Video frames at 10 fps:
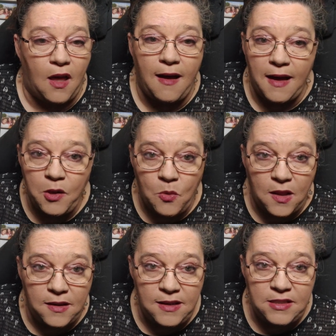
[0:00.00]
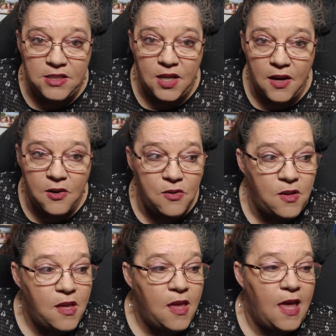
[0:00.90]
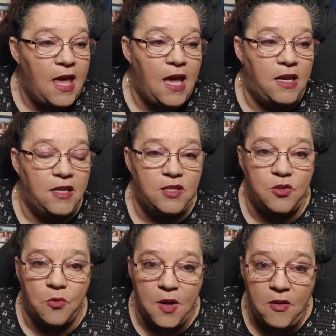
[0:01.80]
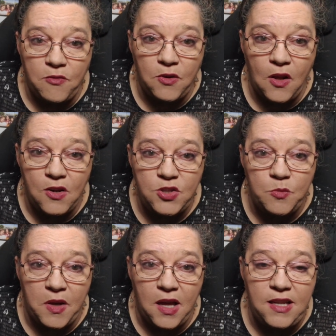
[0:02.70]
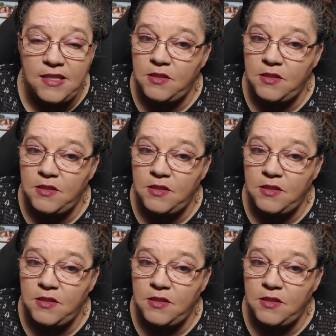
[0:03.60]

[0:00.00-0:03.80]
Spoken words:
a high quality chair, and it's great for larger bodies.